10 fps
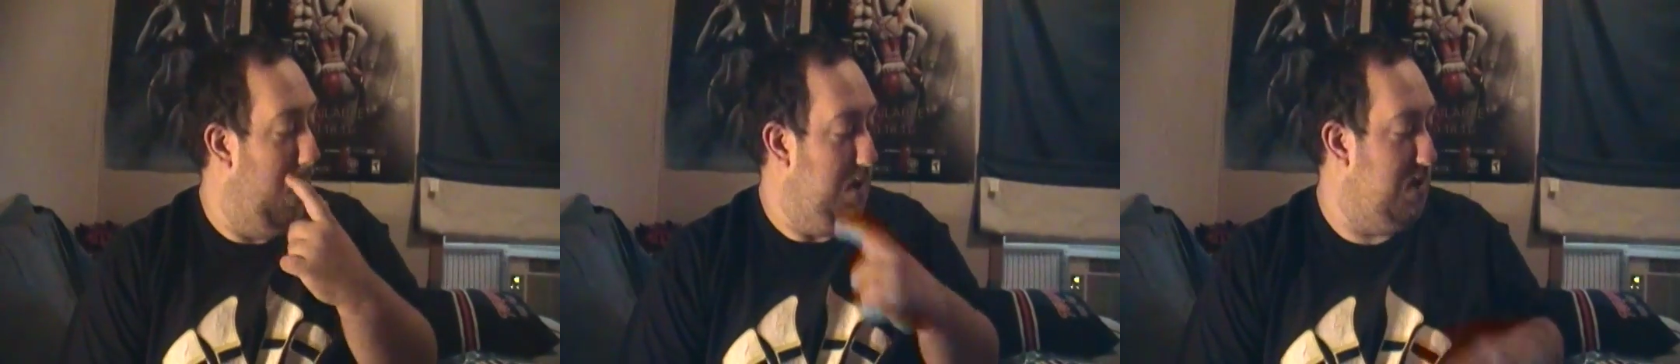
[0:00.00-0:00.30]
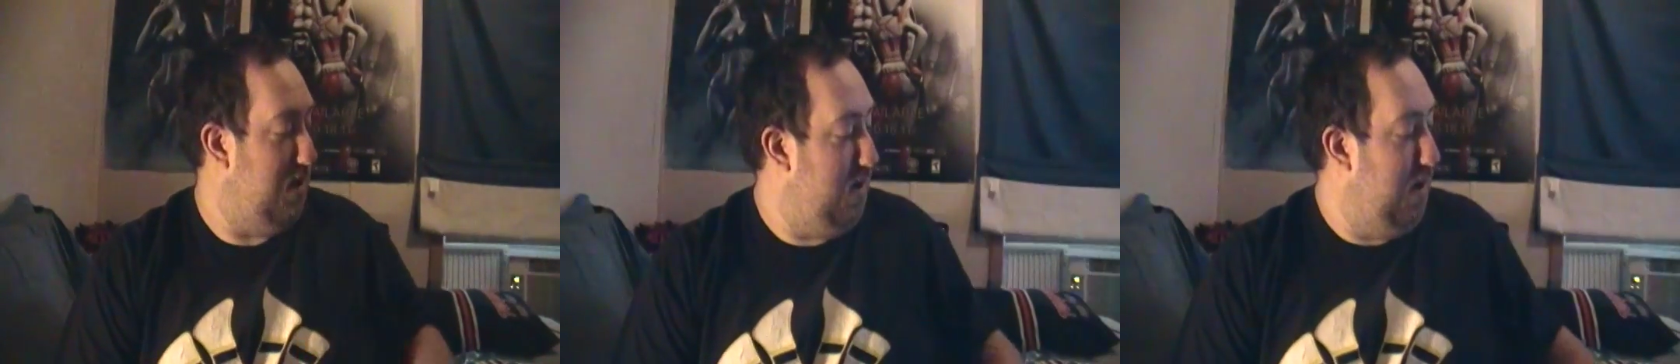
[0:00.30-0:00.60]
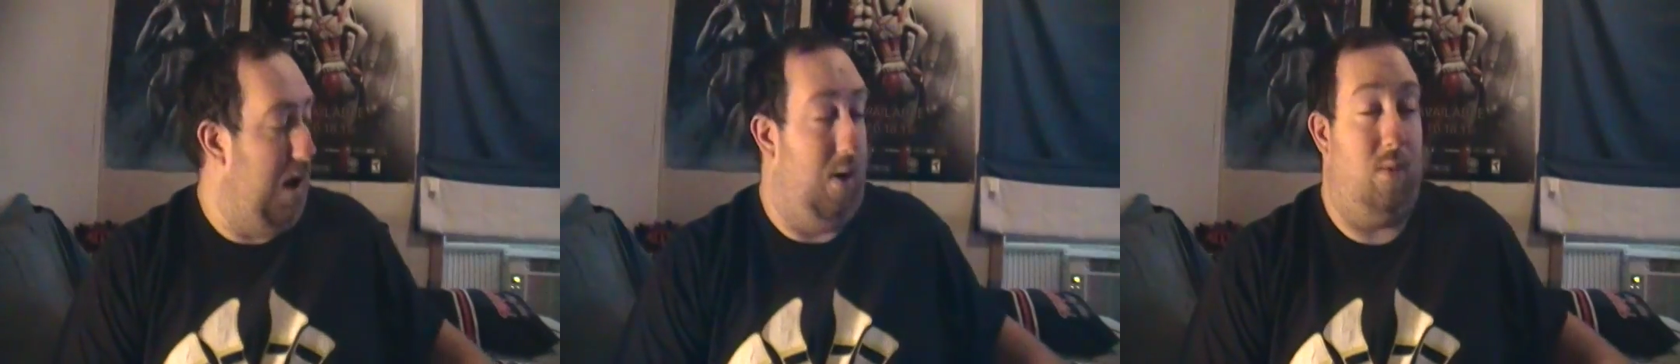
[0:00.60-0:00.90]
ones.
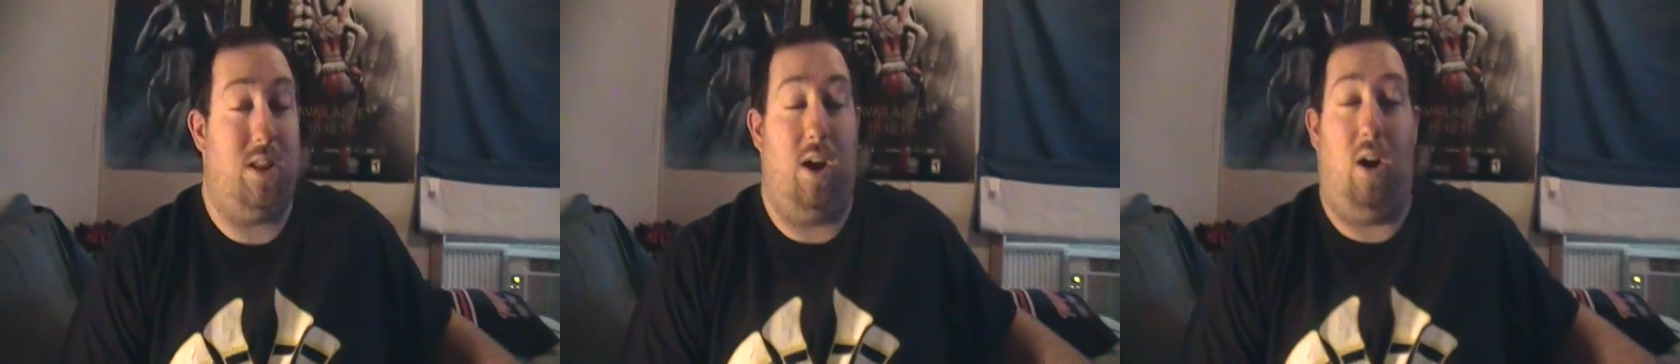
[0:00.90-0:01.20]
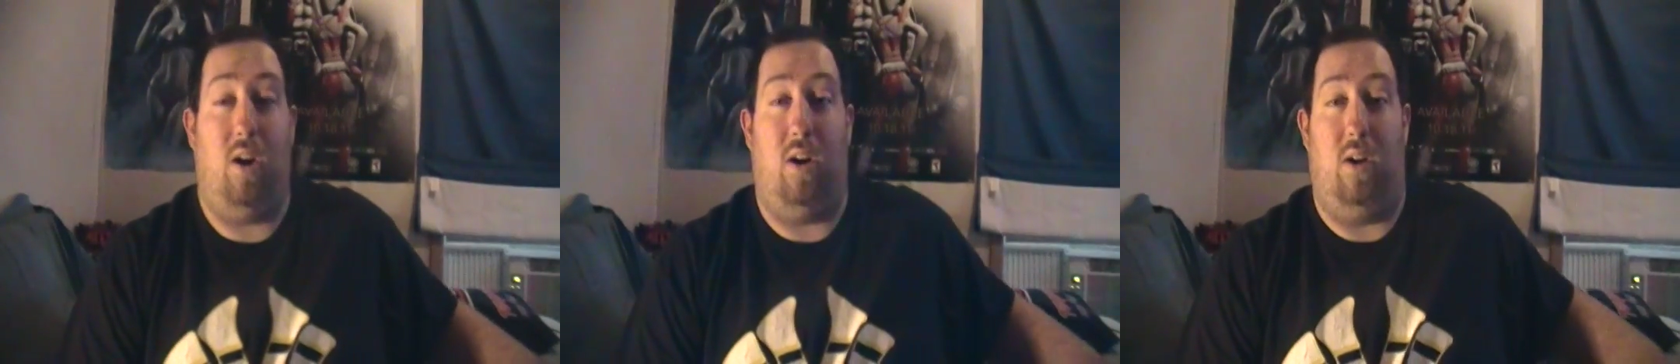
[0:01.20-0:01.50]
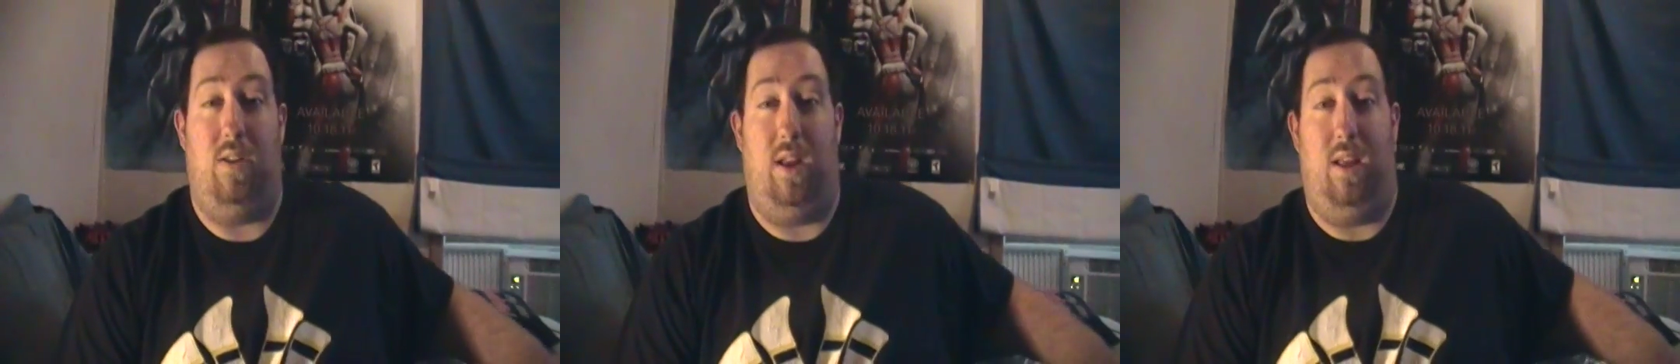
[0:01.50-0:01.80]
What they
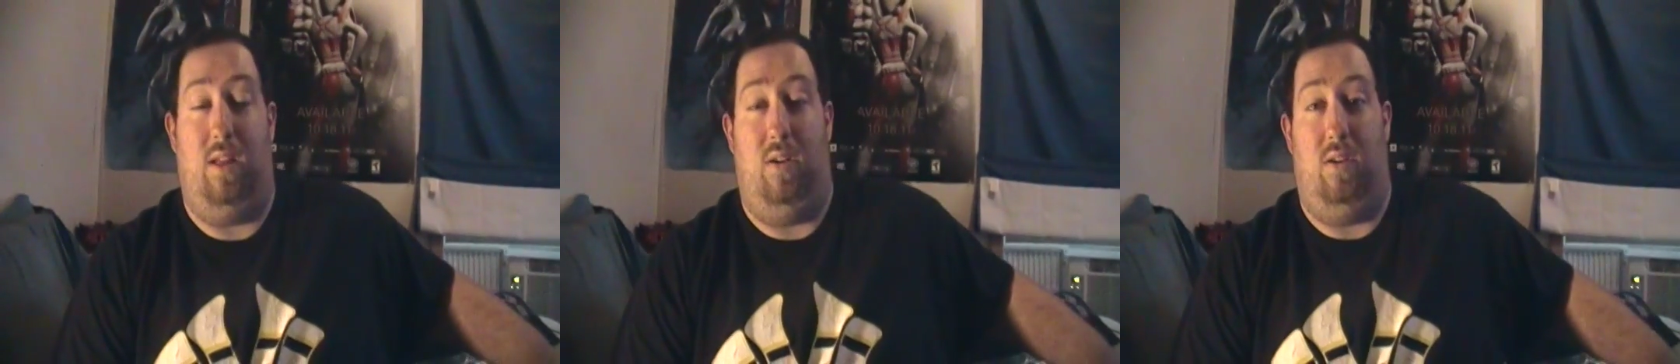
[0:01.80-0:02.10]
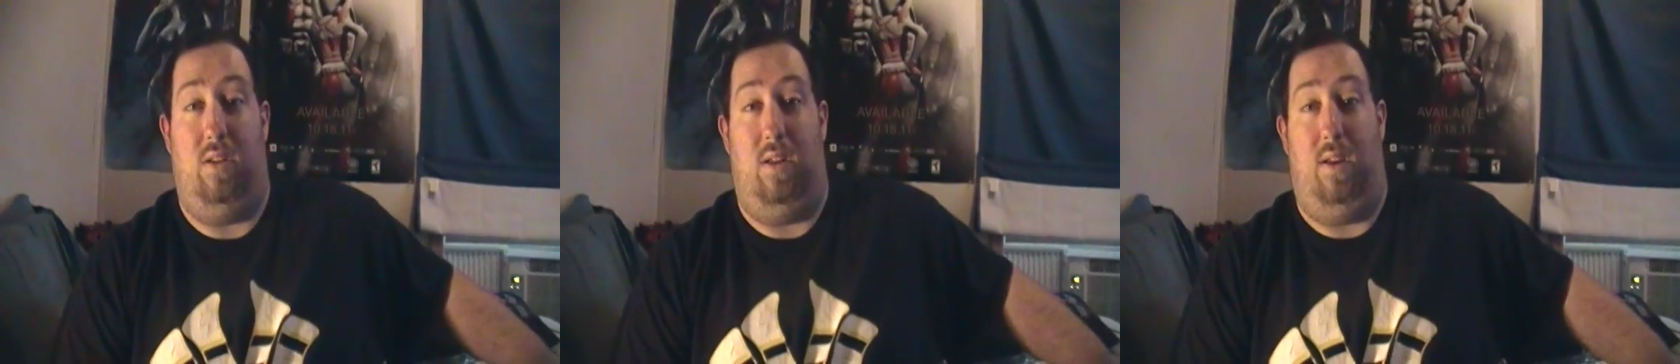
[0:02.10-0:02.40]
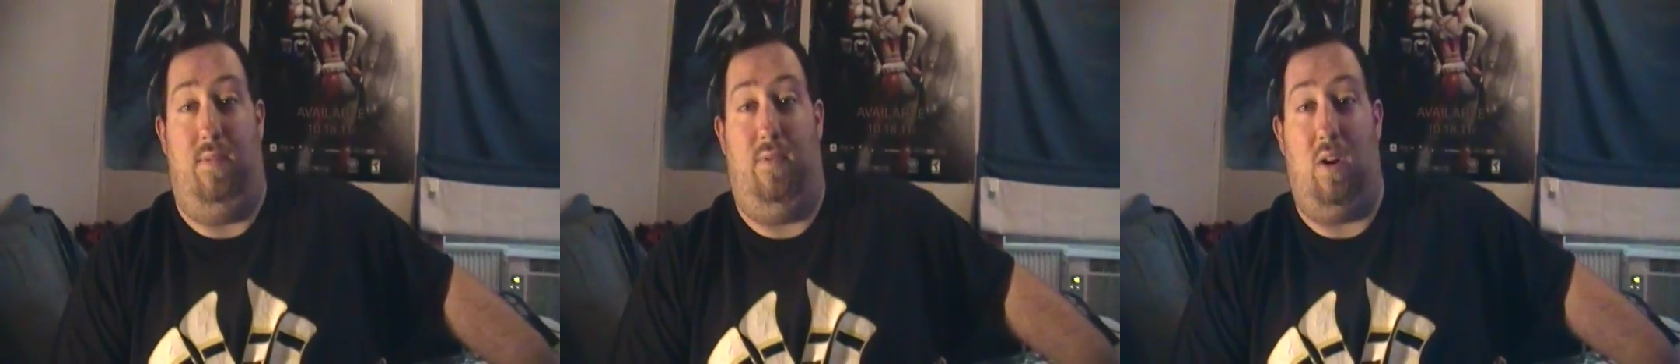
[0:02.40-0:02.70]
are
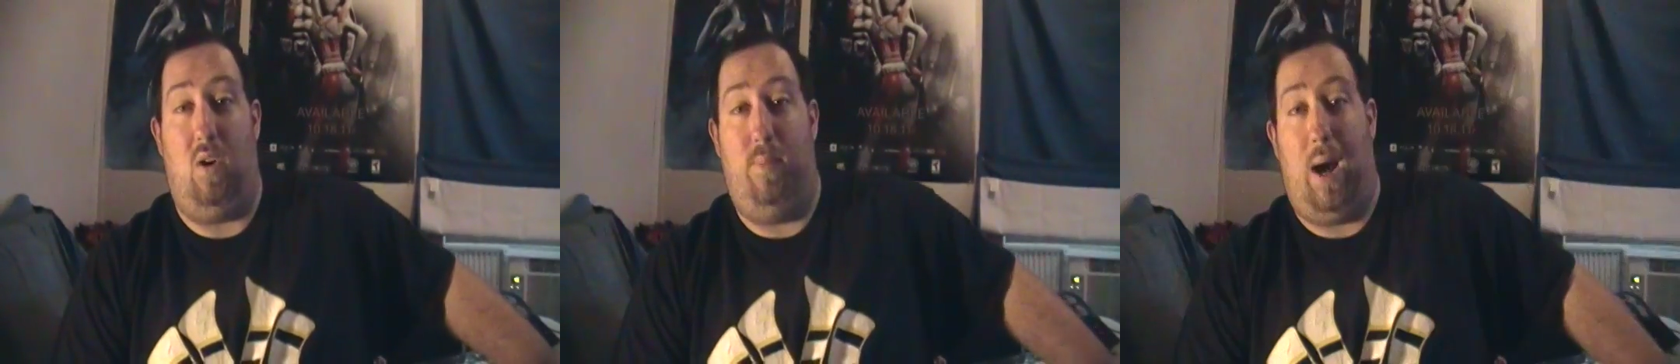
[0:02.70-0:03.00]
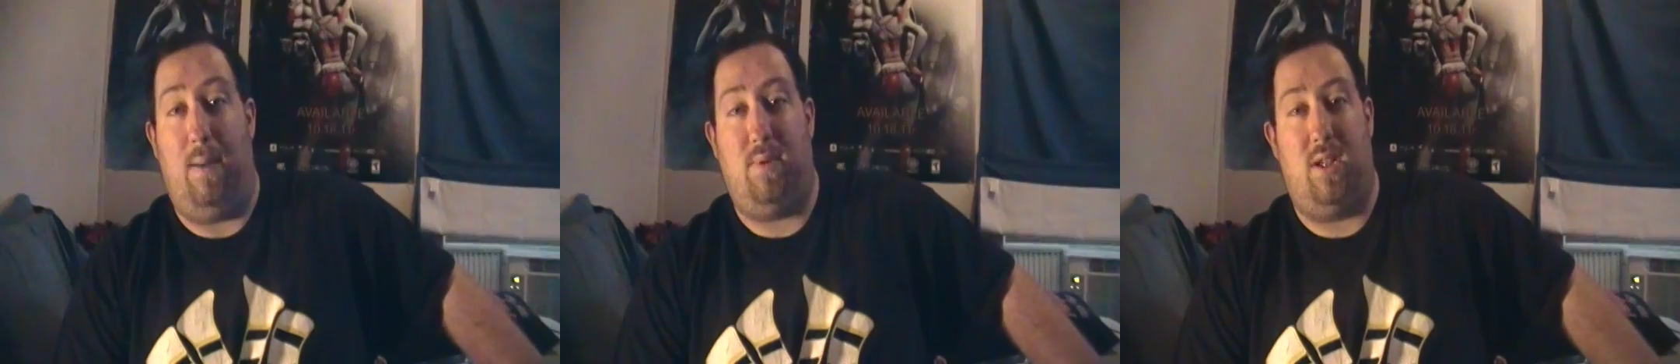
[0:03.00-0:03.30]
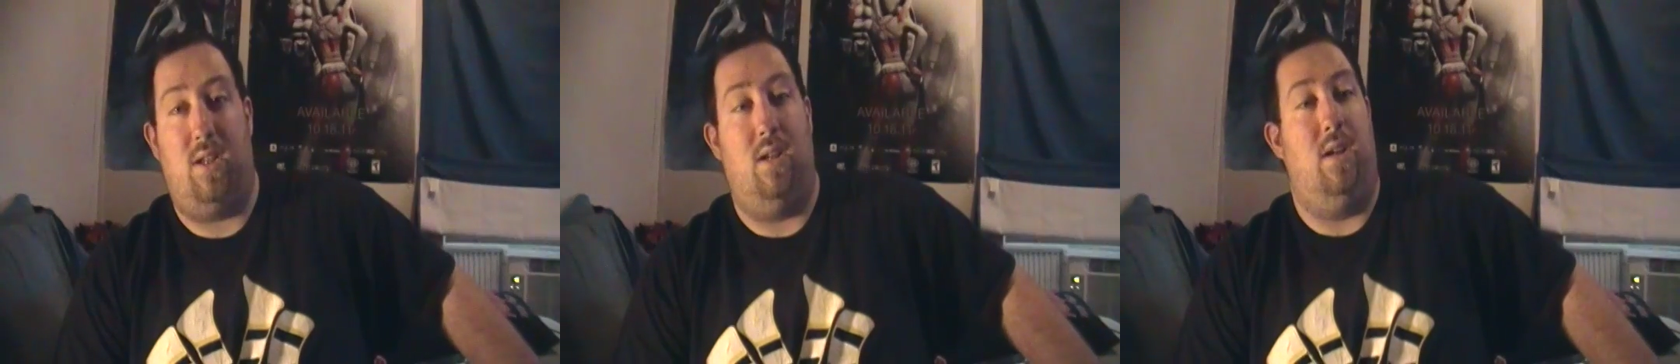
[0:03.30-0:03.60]
the Funko
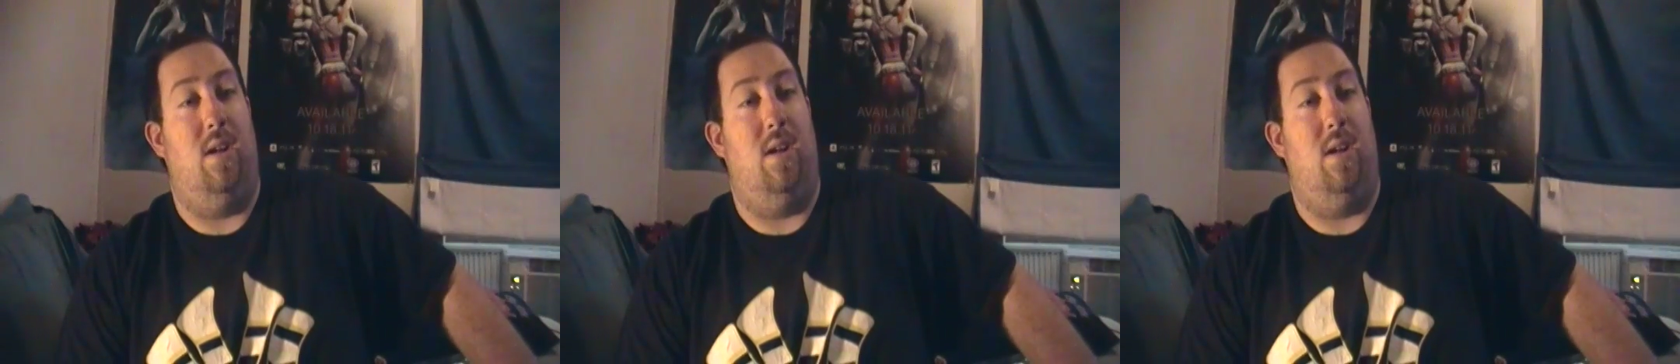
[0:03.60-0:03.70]
Pops,